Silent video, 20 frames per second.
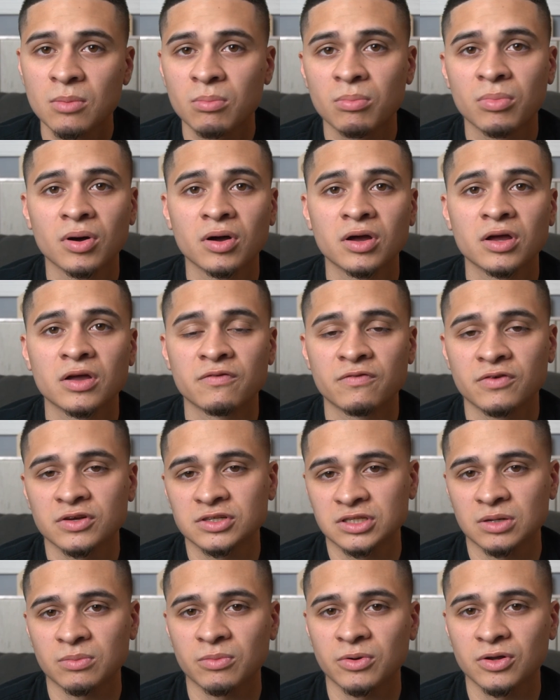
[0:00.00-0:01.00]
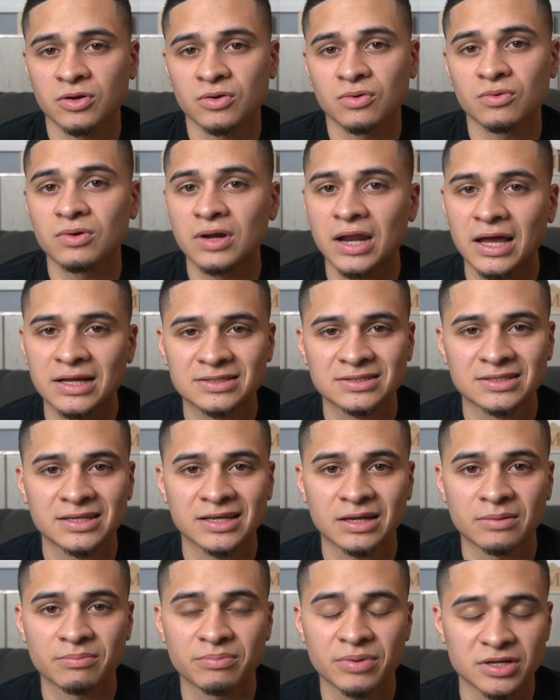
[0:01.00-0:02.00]
But if you're somebody who likes
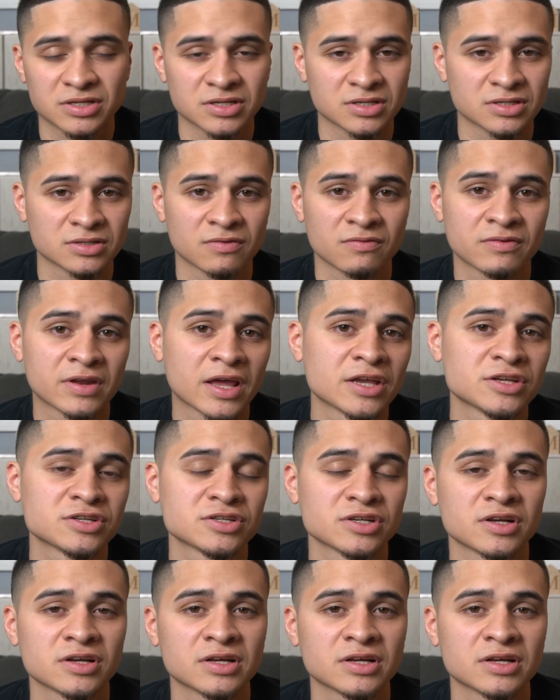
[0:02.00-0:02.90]
taking pictures of nature,